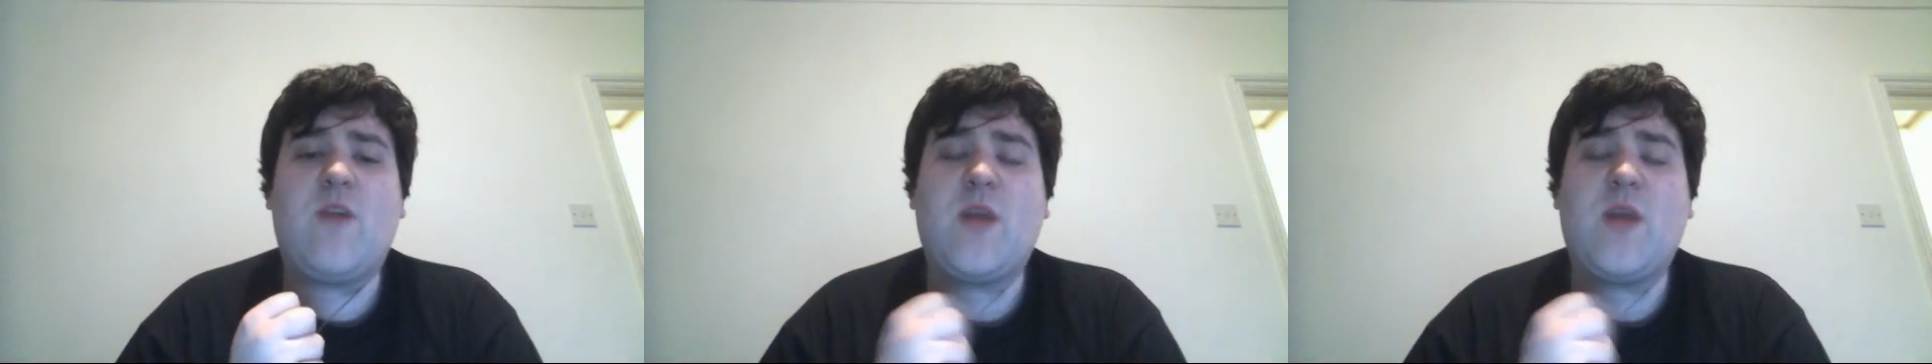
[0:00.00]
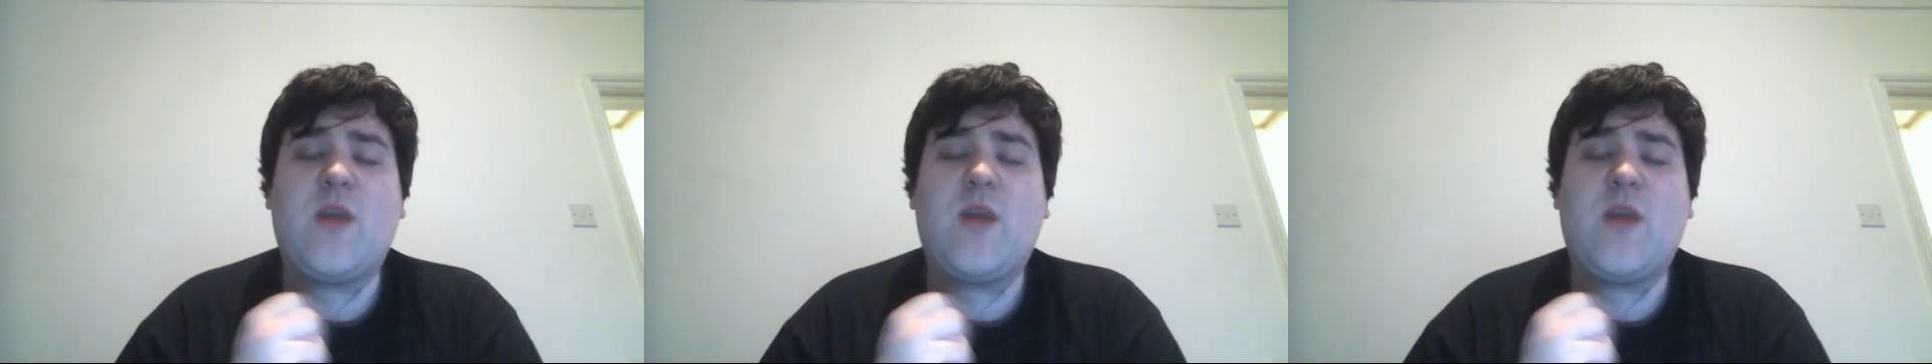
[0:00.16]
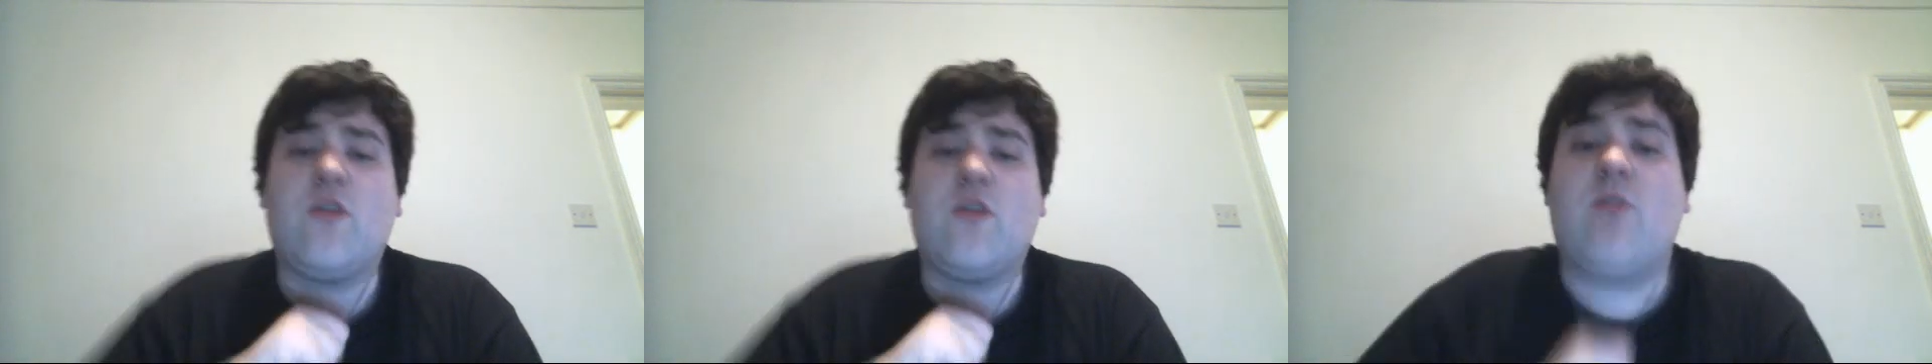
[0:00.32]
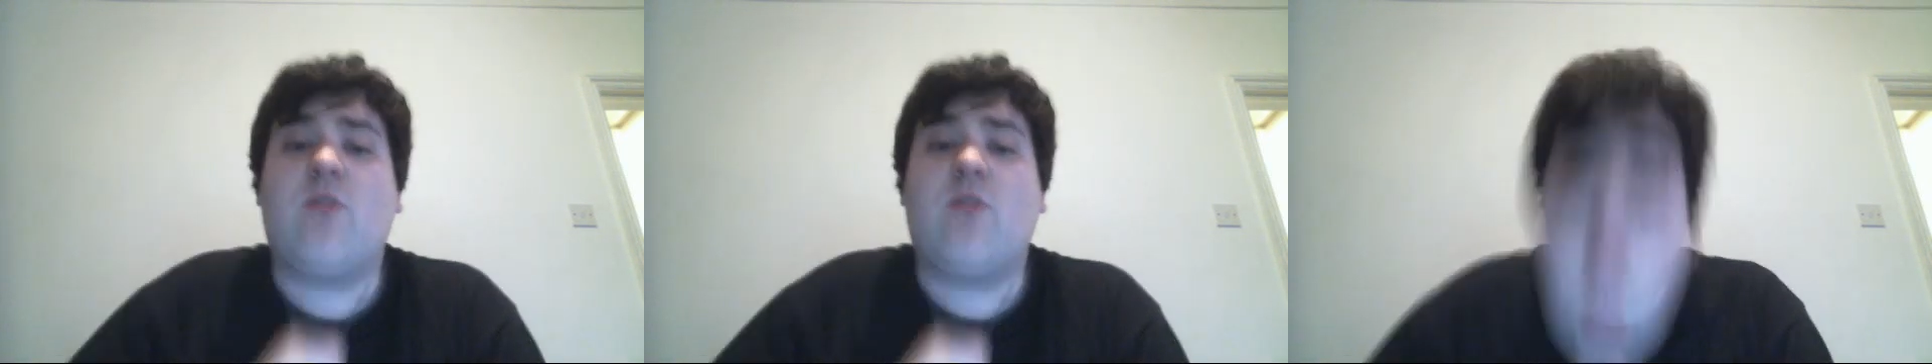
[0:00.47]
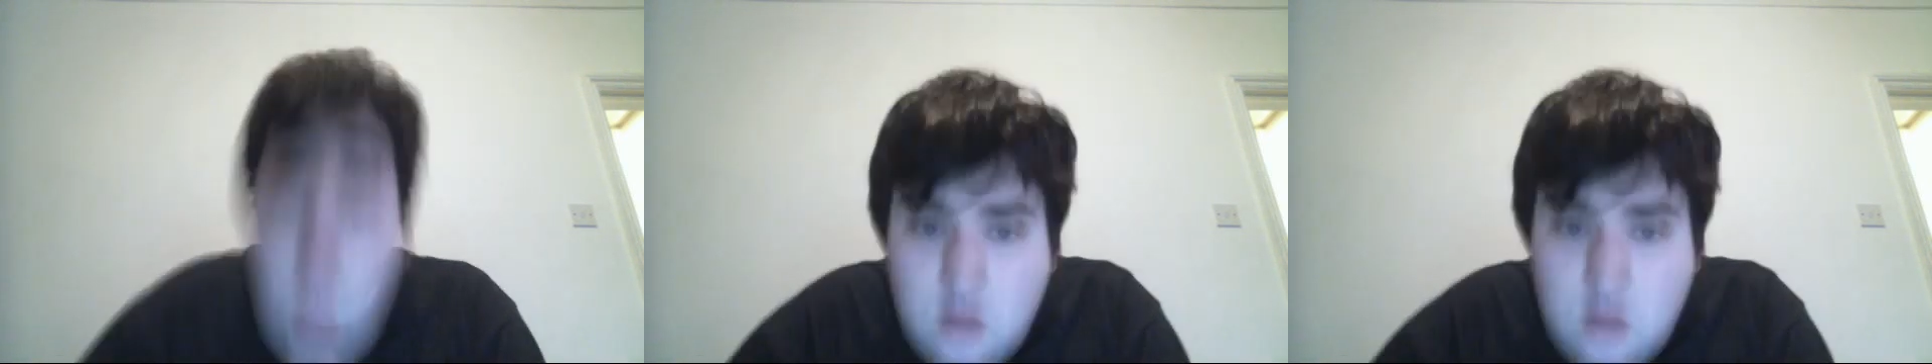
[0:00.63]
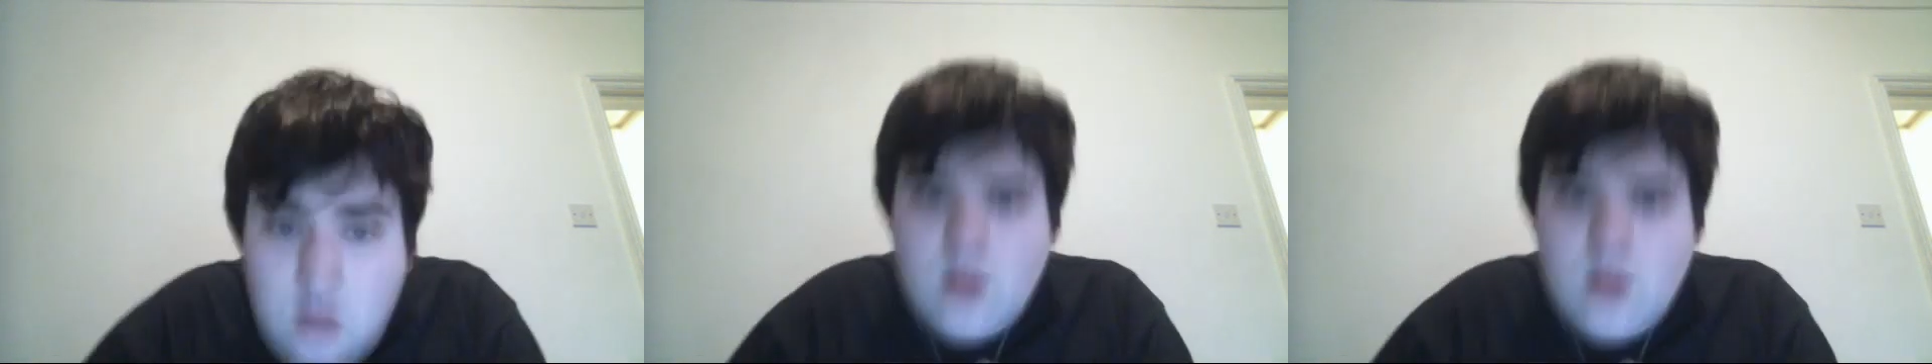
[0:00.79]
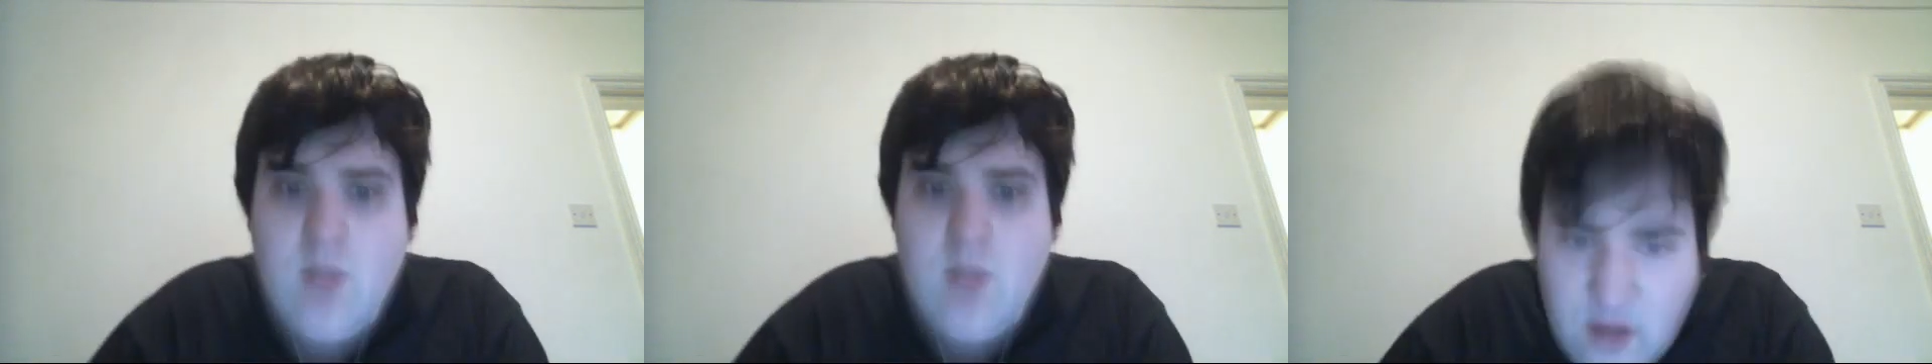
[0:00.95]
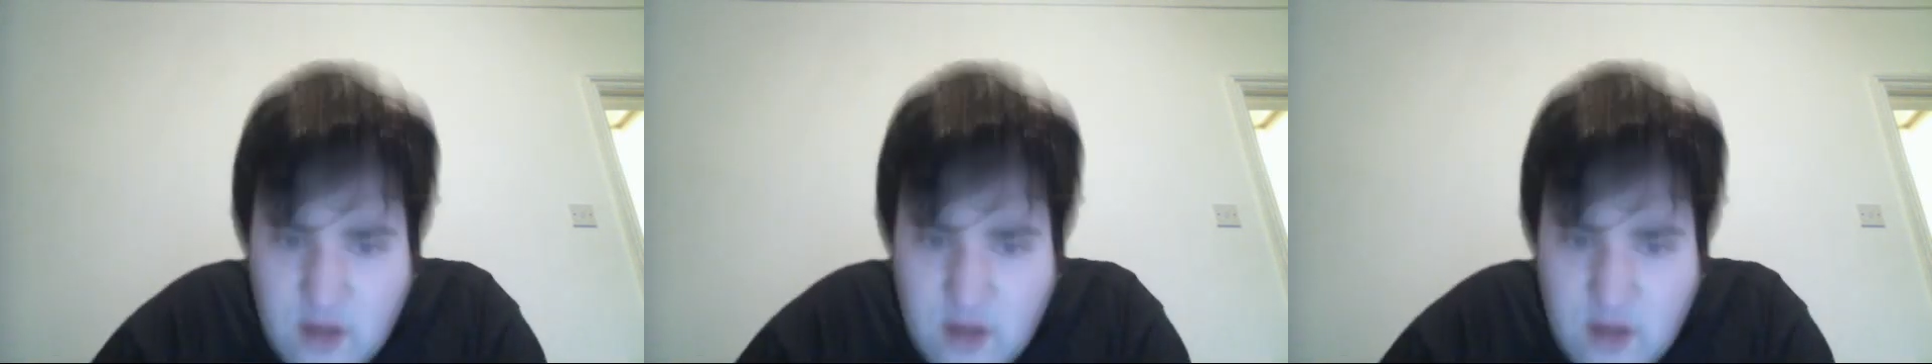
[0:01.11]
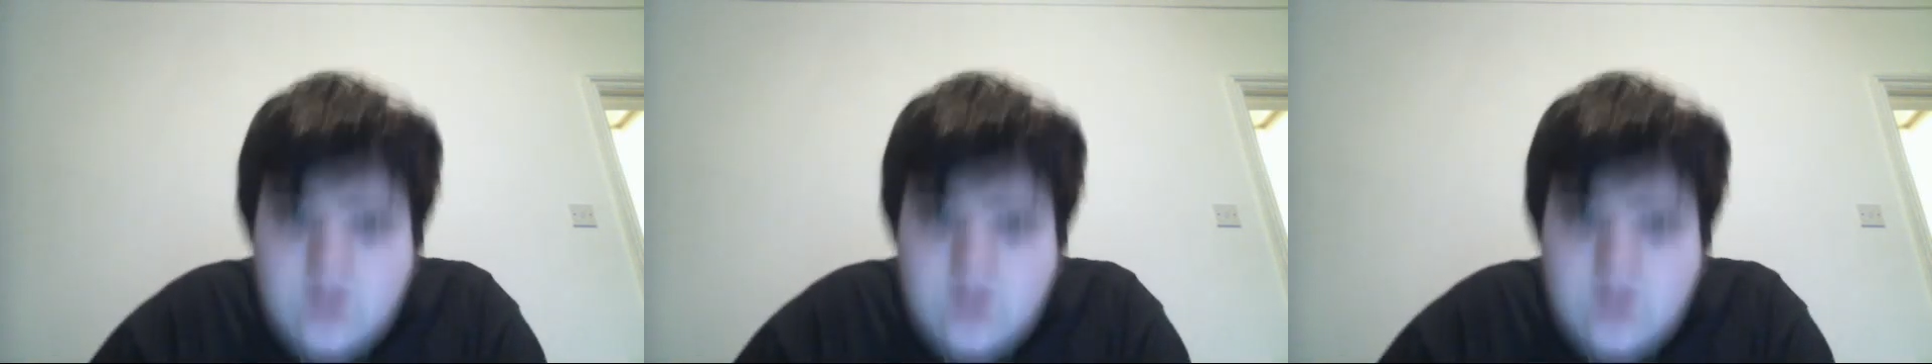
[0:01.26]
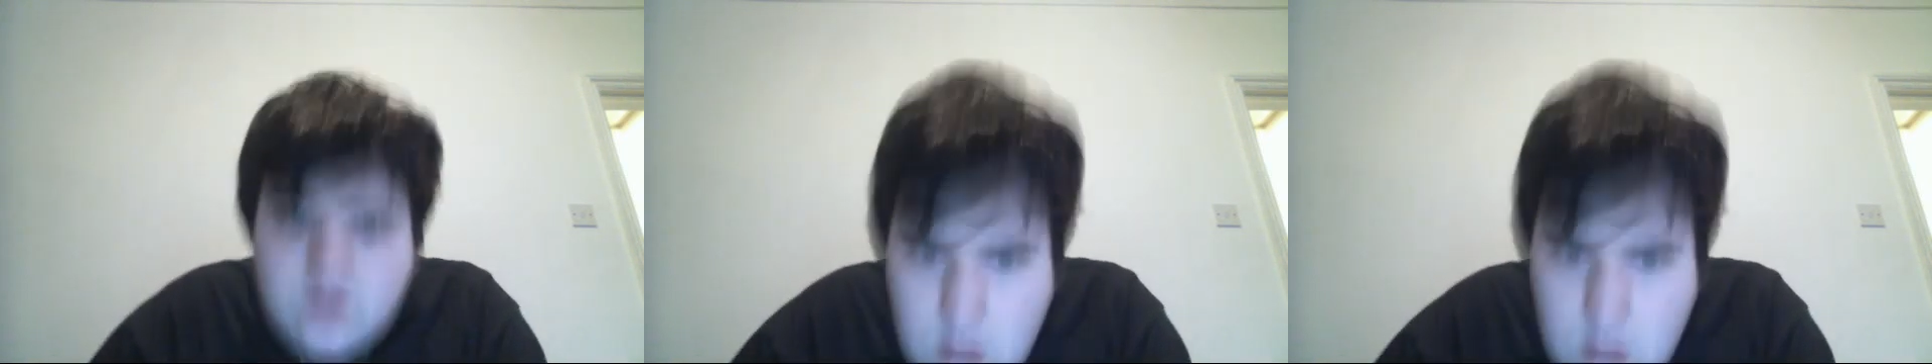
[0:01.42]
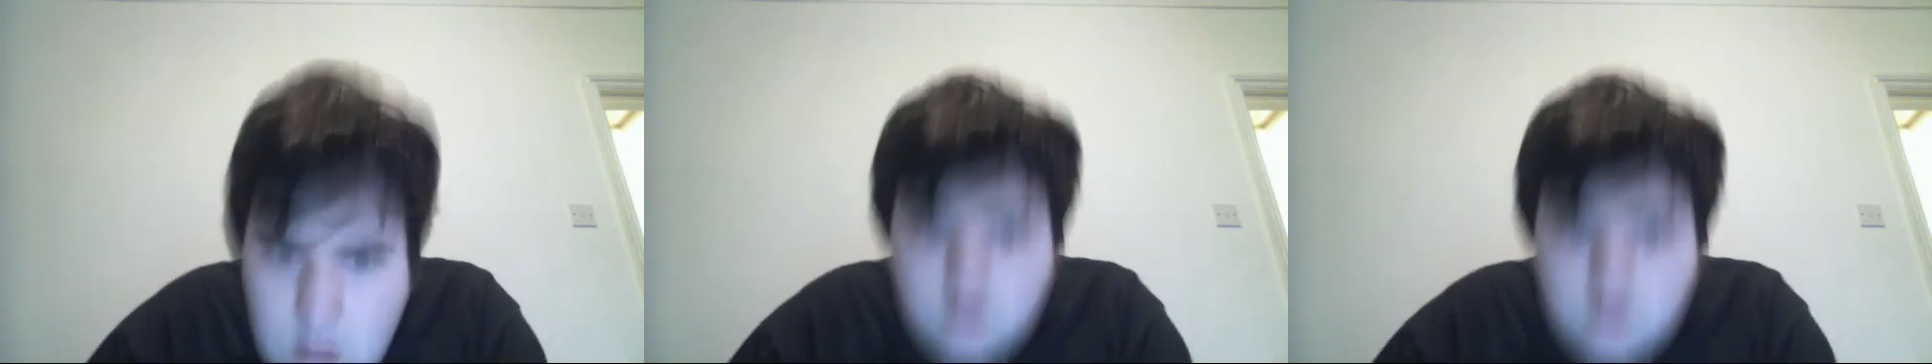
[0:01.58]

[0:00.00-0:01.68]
because of this.